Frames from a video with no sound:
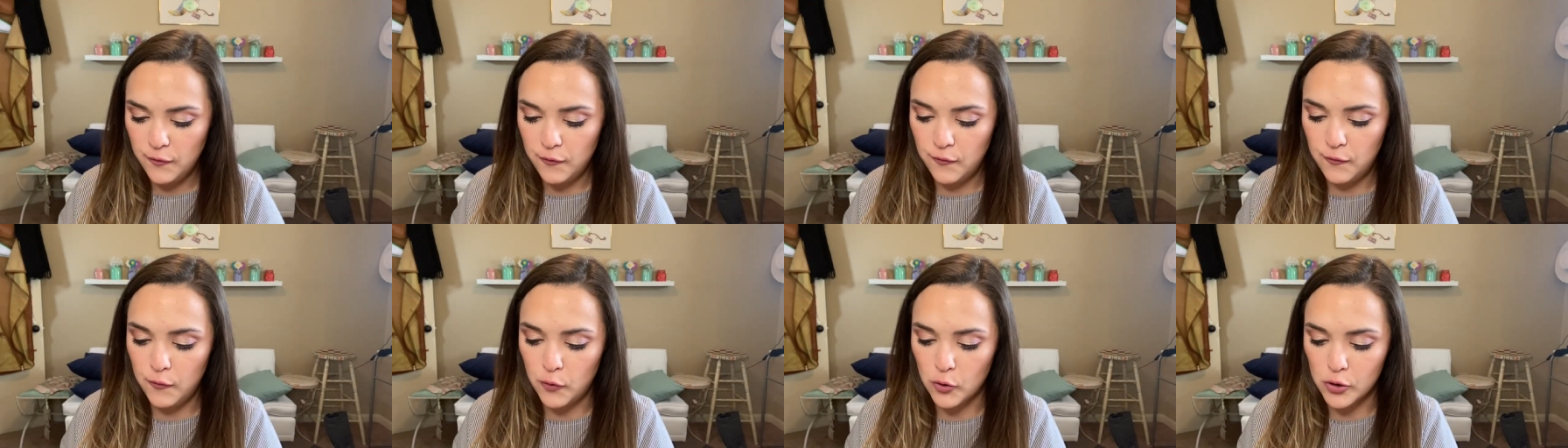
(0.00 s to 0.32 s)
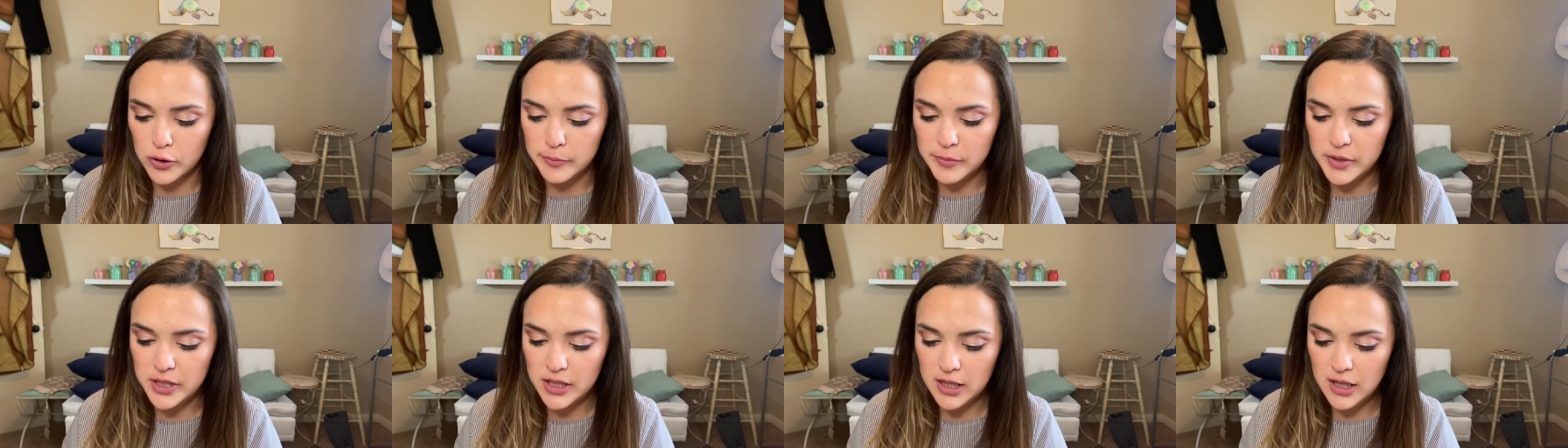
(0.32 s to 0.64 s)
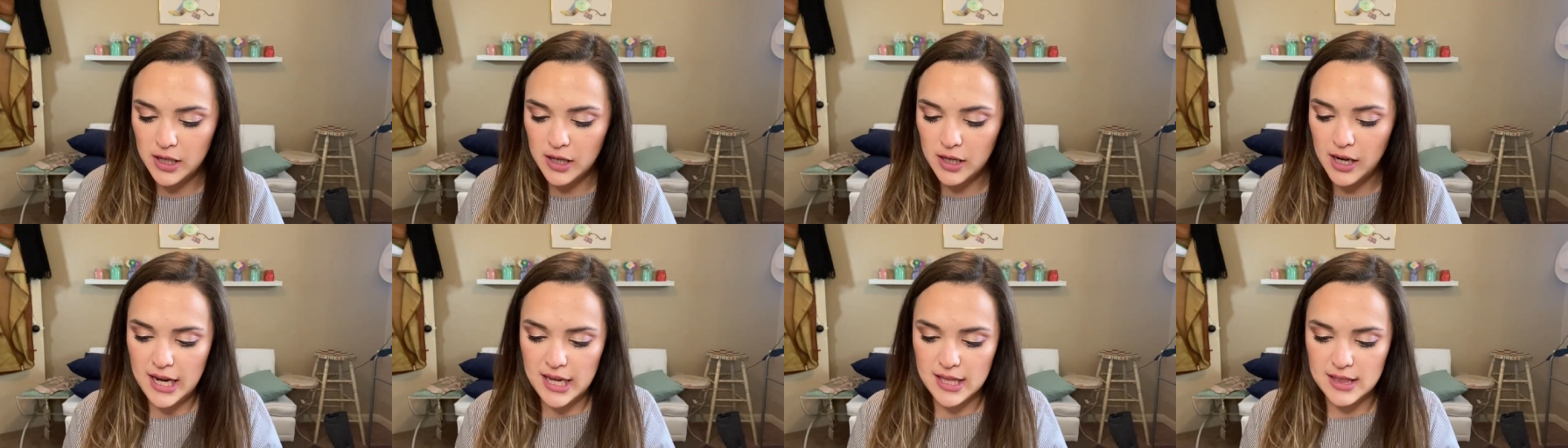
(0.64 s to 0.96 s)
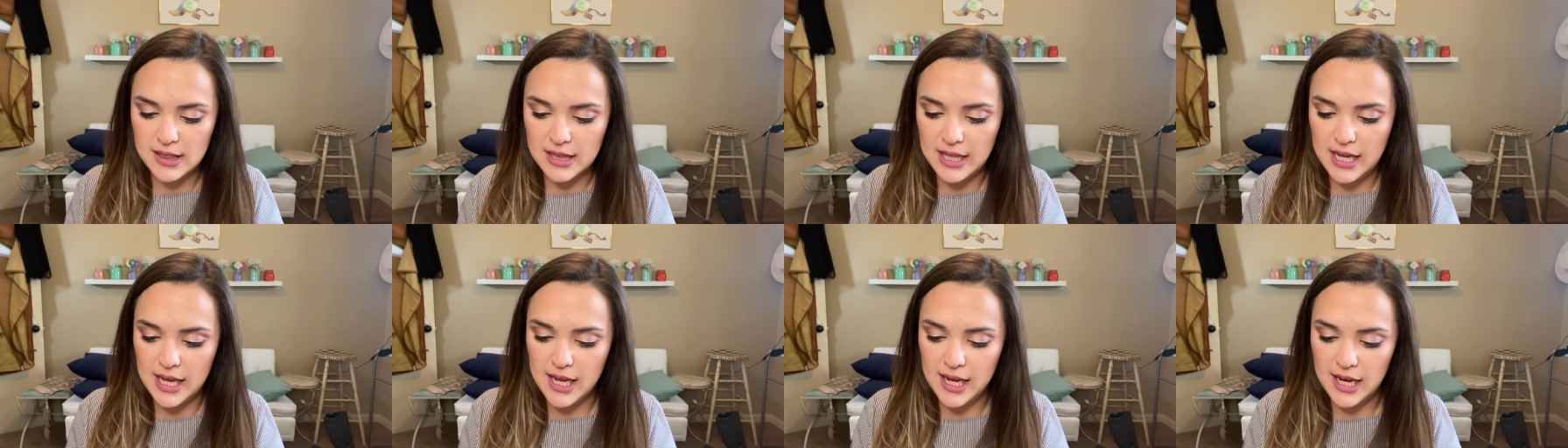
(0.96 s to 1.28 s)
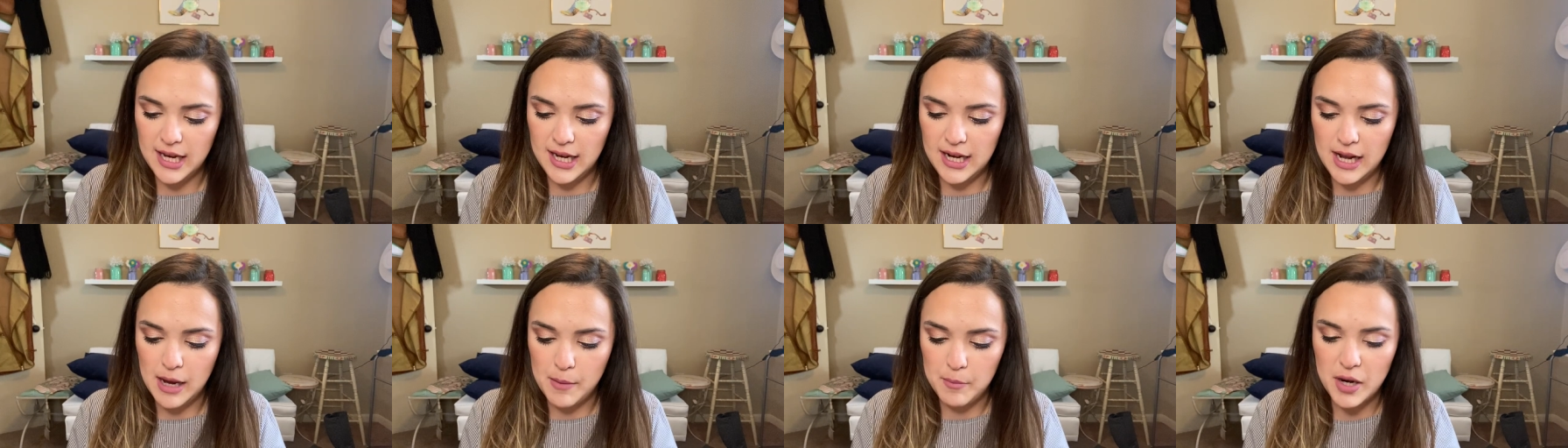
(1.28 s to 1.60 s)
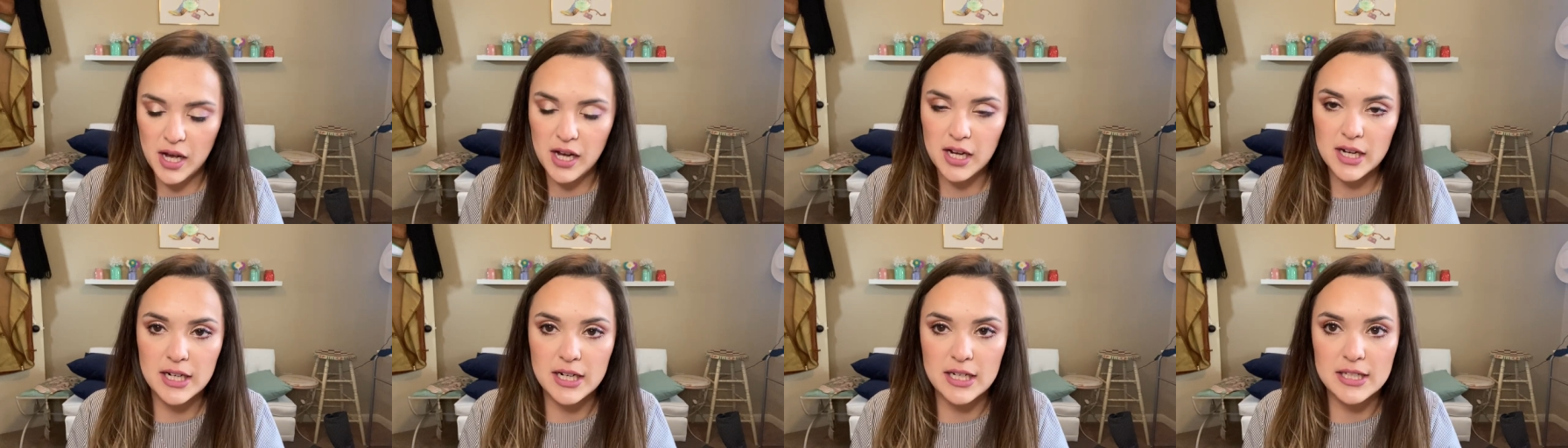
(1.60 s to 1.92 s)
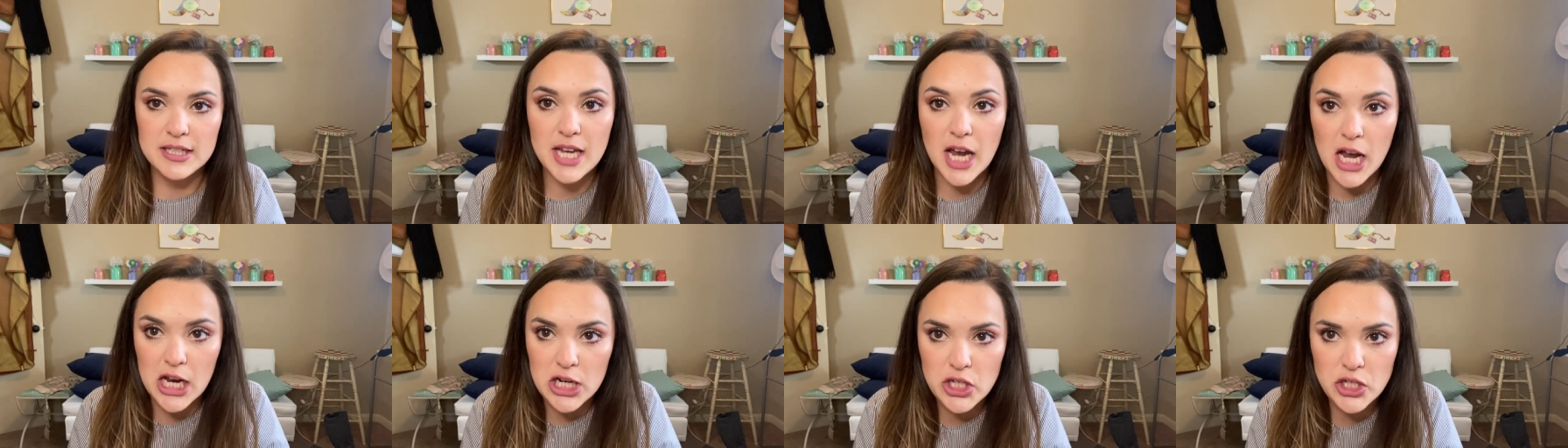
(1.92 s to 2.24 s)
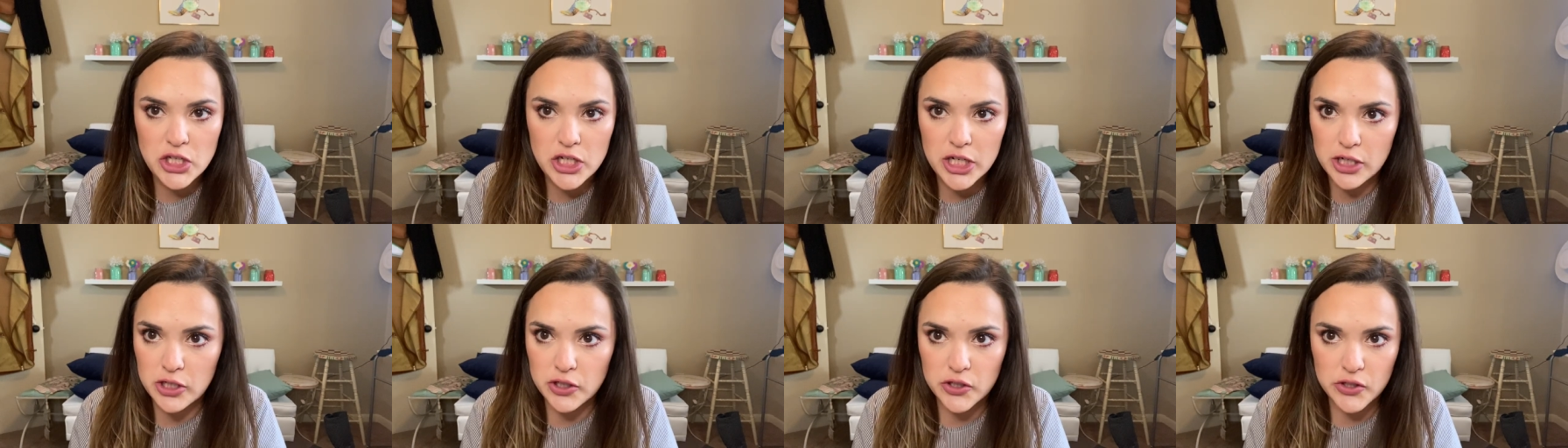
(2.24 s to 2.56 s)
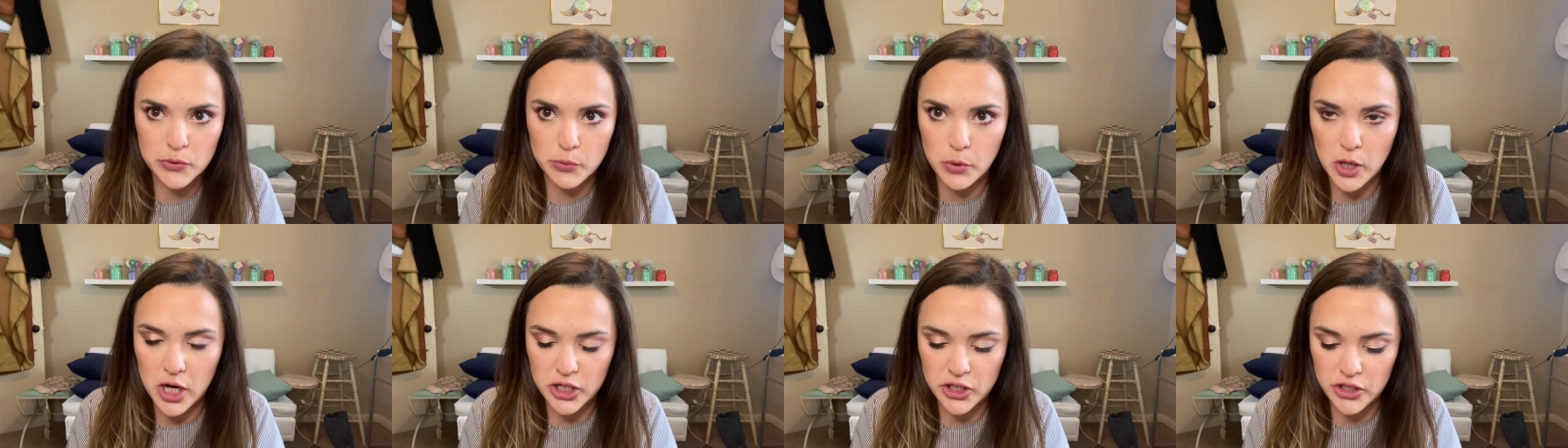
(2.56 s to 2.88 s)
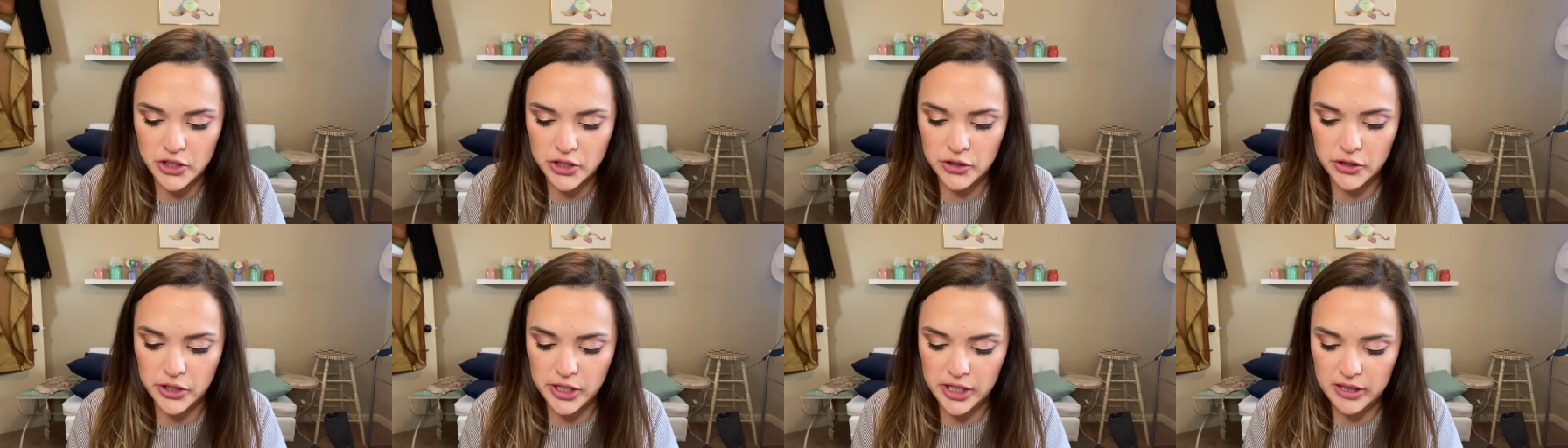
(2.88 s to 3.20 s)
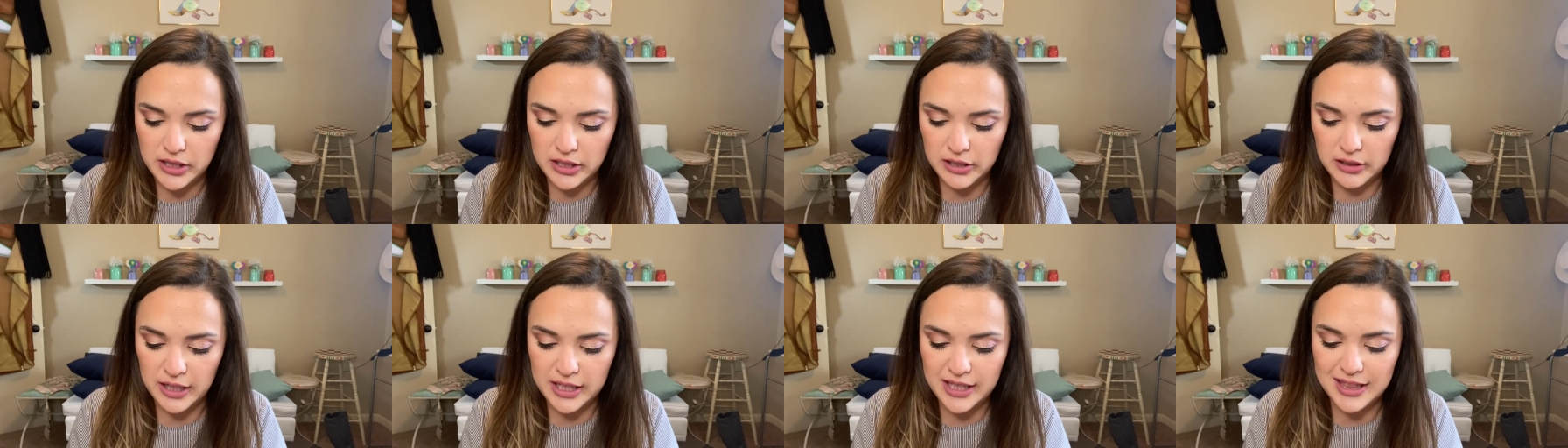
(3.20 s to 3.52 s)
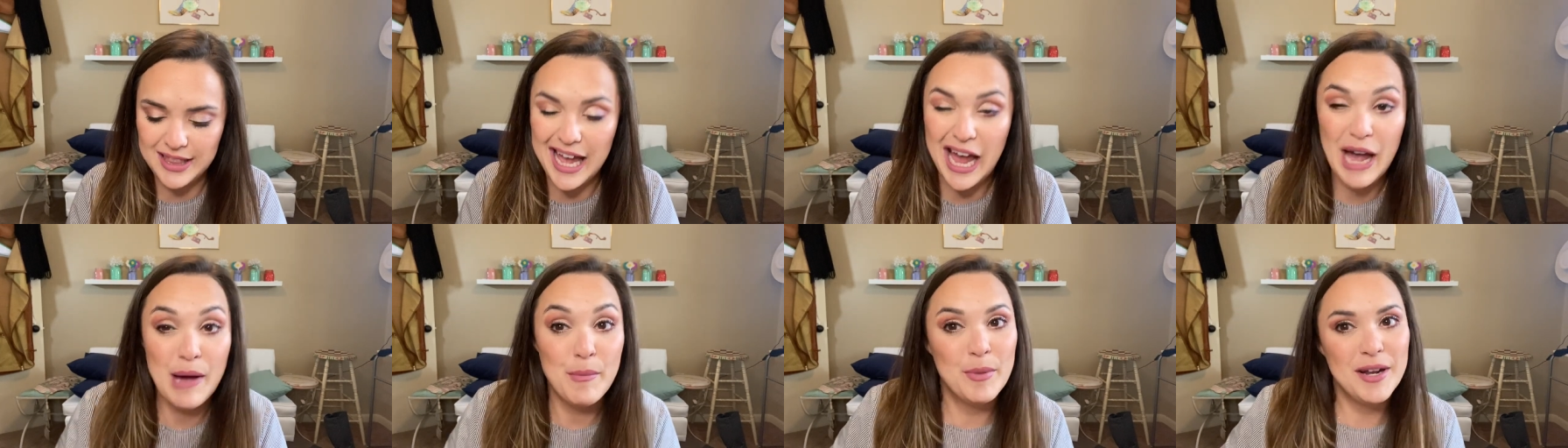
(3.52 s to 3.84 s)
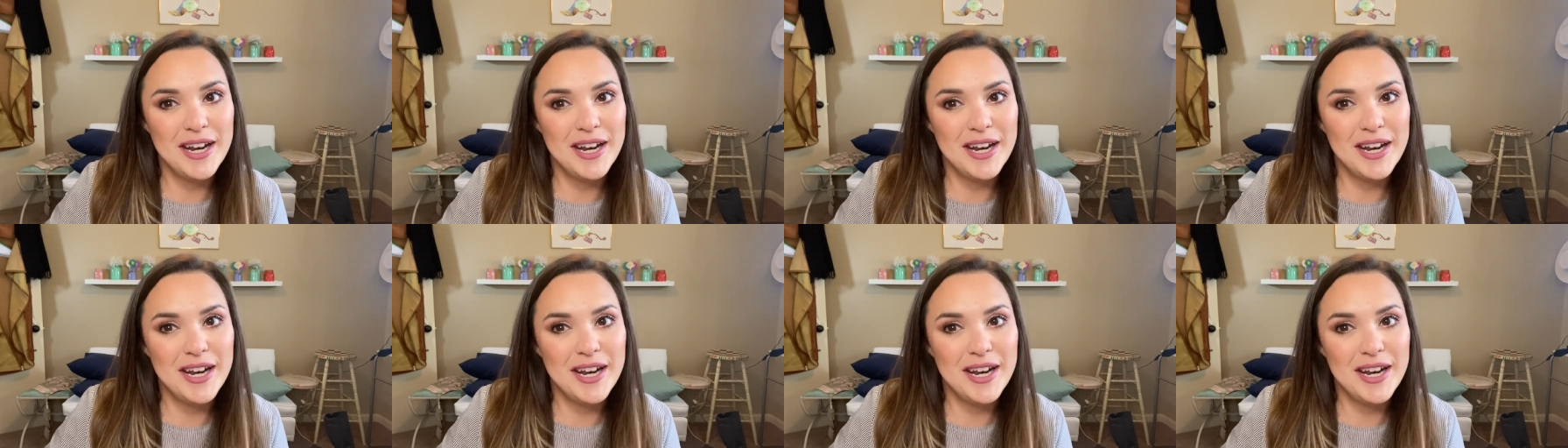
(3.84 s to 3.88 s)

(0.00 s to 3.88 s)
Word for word: formula. And then I'm not gonna touch it or swatch it or anything like that,